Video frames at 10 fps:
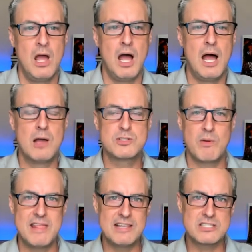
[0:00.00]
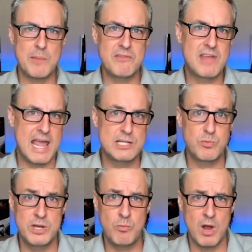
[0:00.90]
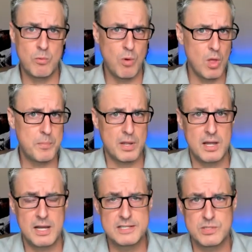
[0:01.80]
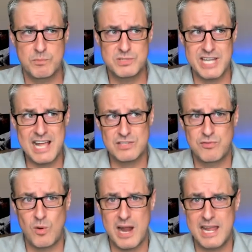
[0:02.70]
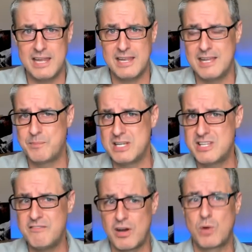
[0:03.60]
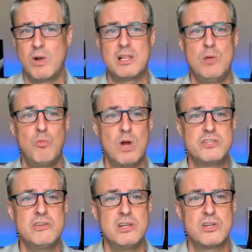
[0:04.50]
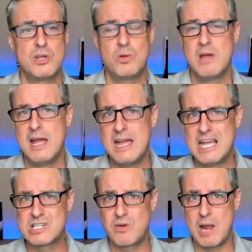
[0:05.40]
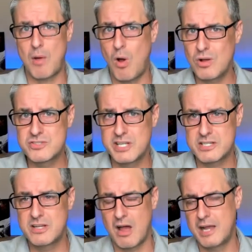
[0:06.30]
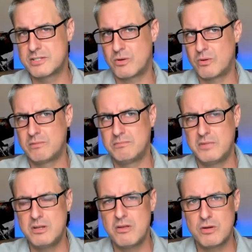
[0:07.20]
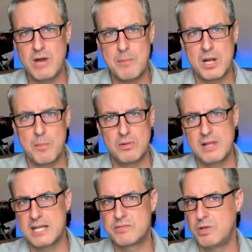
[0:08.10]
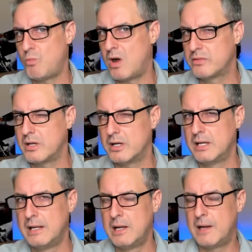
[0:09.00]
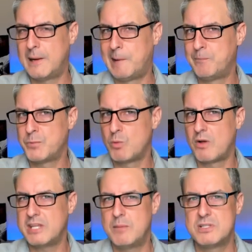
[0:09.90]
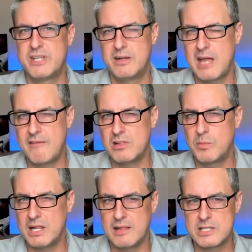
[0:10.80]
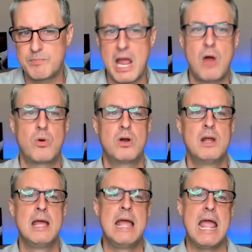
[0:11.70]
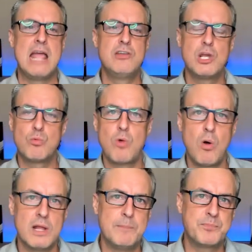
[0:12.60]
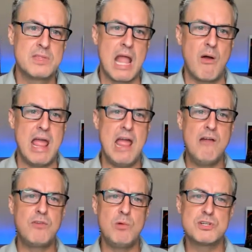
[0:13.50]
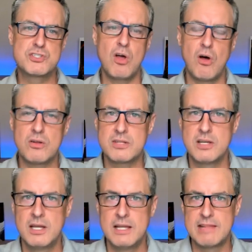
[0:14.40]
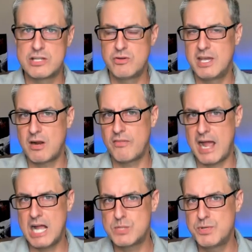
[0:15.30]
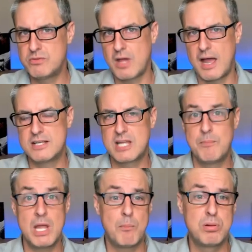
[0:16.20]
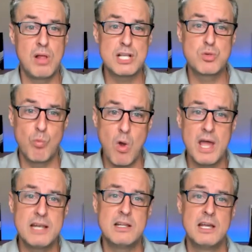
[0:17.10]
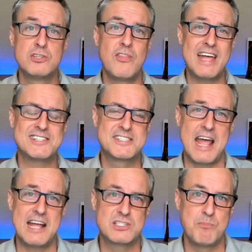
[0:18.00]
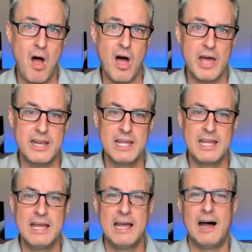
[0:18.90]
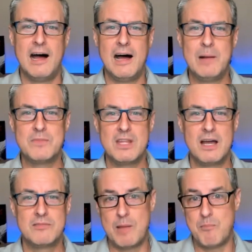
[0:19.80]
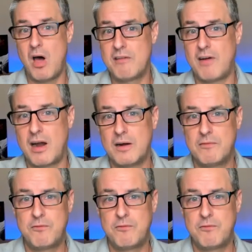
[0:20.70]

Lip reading: So in this type of case, when you want to roll up some stats for a NPC very quickly, what you can do is grab all 6 dice, or you can grab a couple less if you want the NPC to have a little bit less power, and you can roll it. Now, every result that you get on the attribute dice can be a +1 to that stats mod, that modifier.